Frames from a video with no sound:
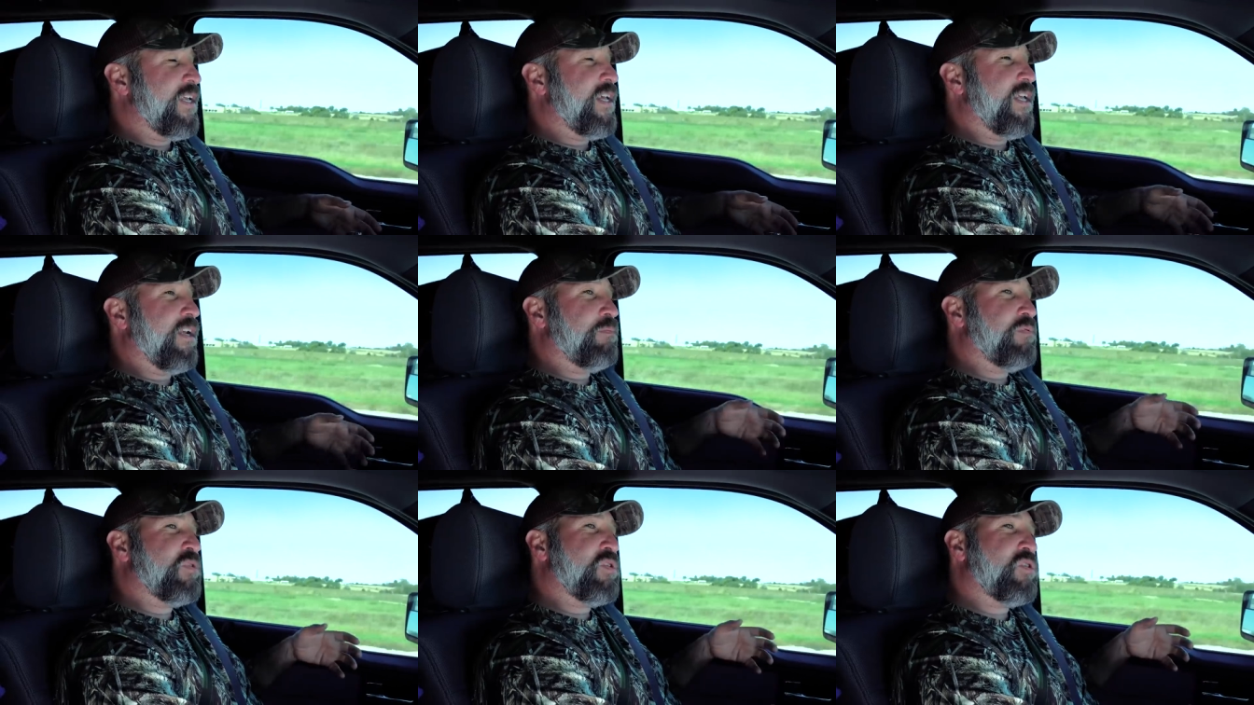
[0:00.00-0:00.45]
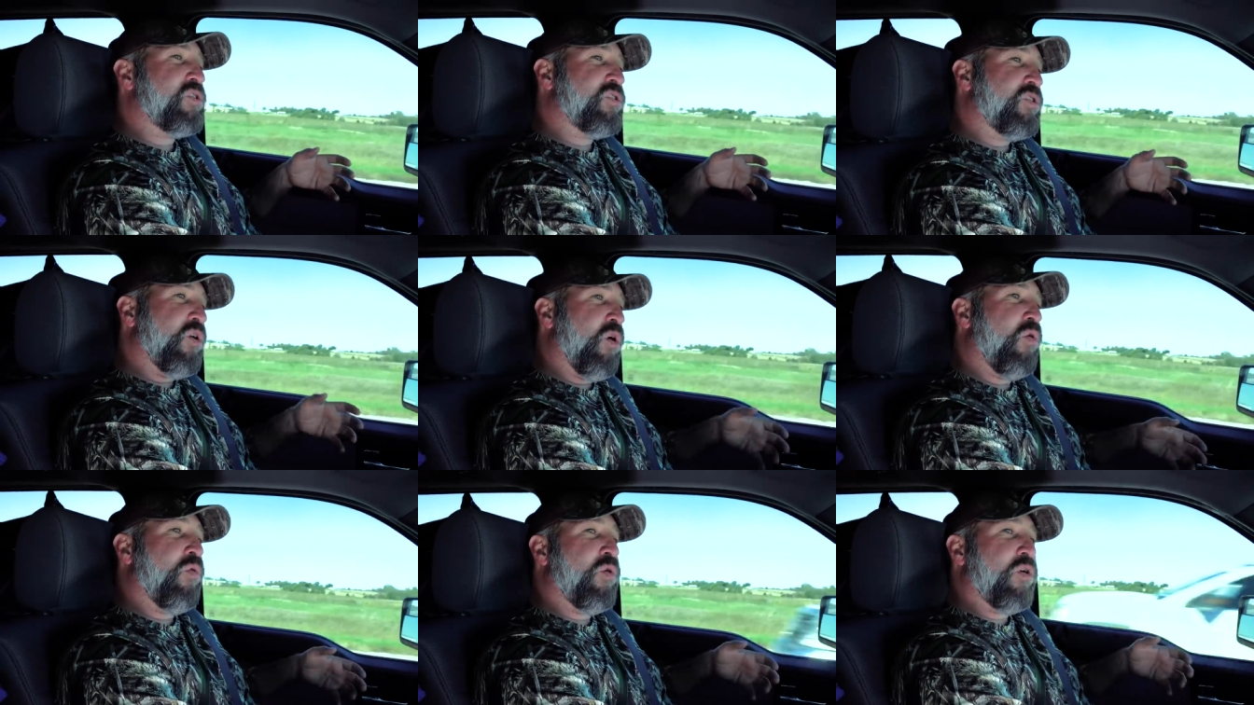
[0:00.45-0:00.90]
and get up
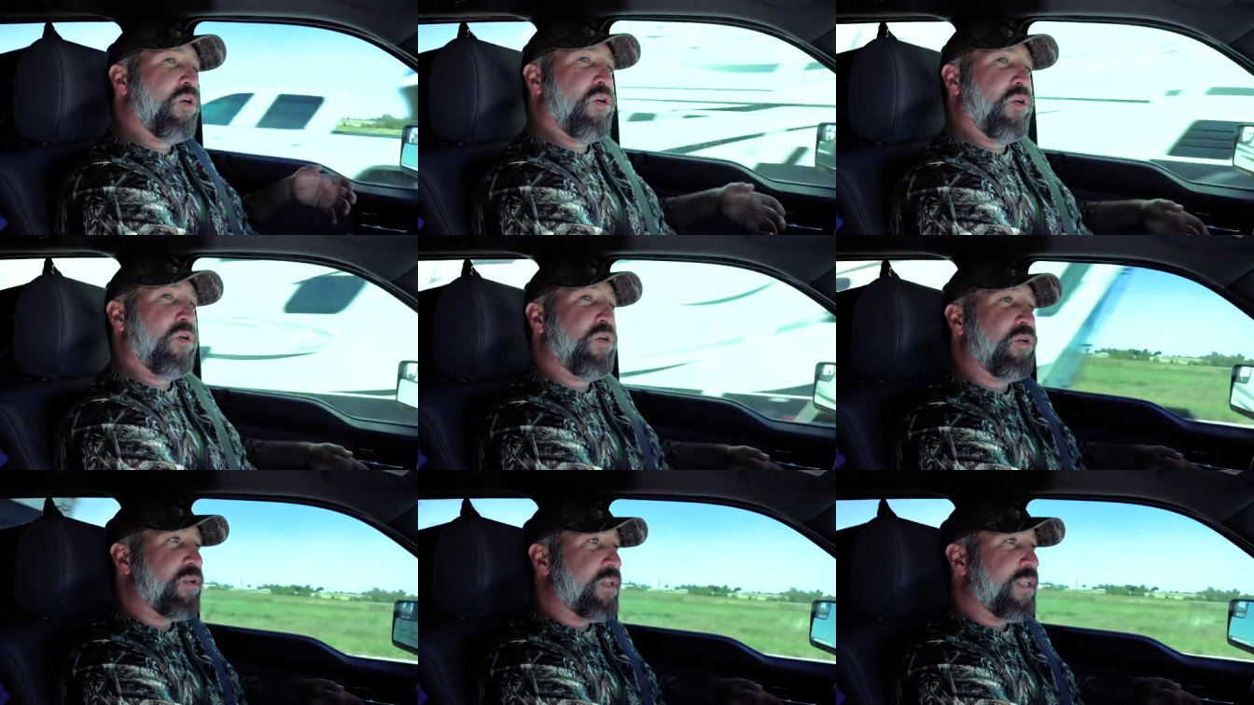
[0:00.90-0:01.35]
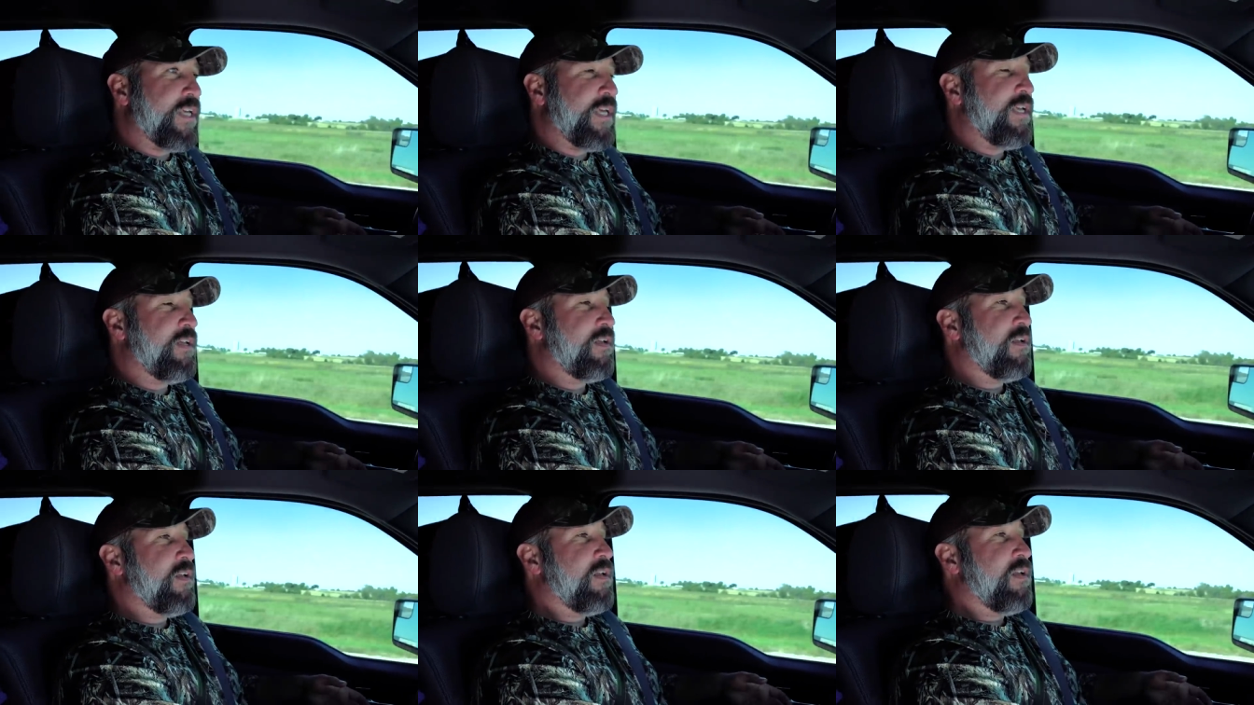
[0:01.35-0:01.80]
so
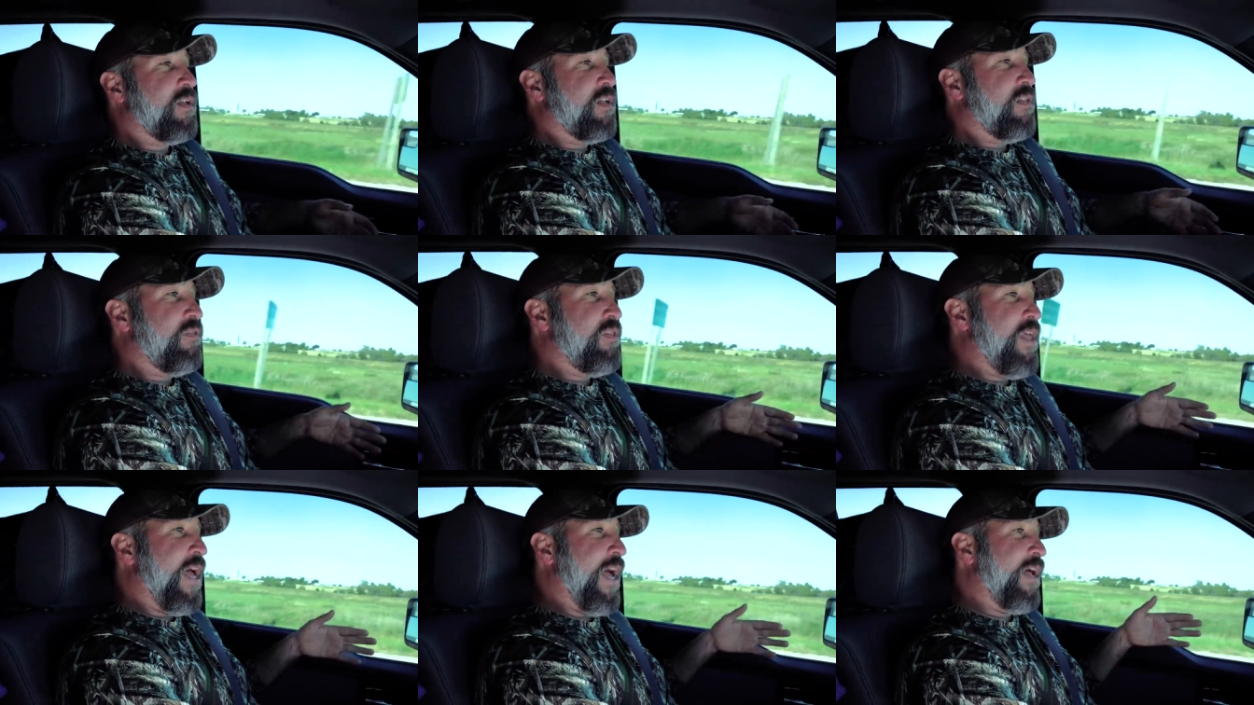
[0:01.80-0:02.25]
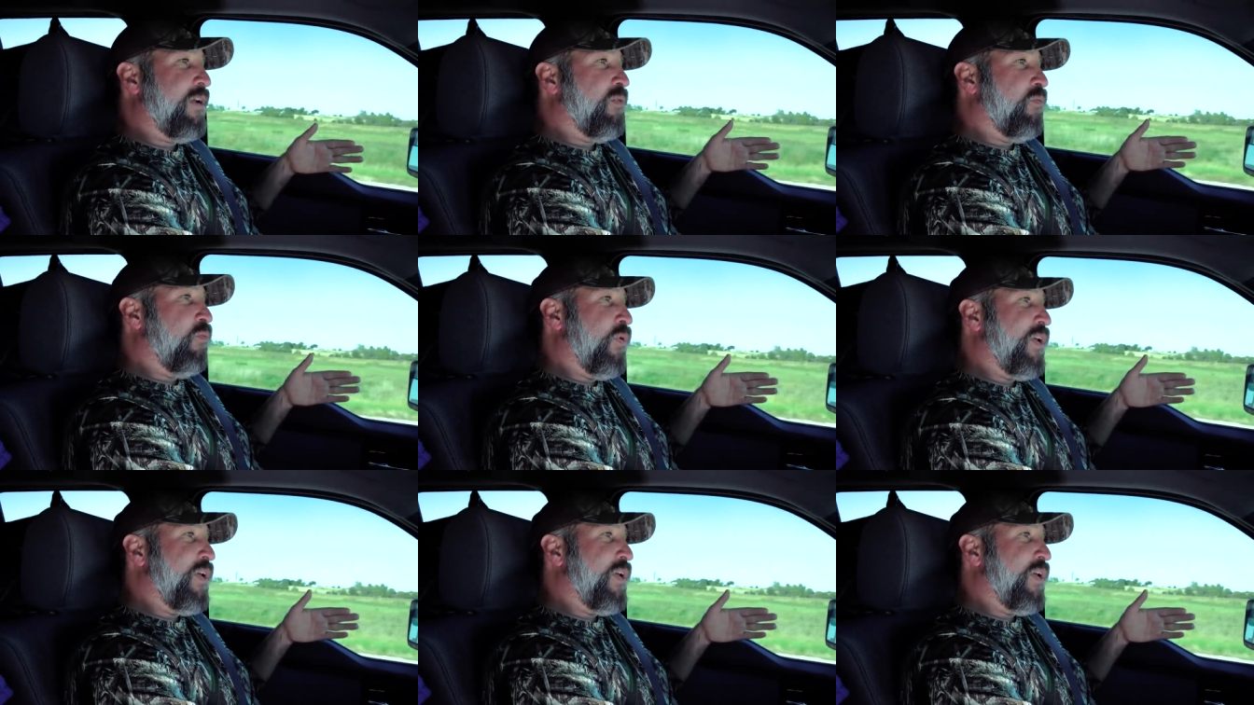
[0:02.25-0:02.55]
early that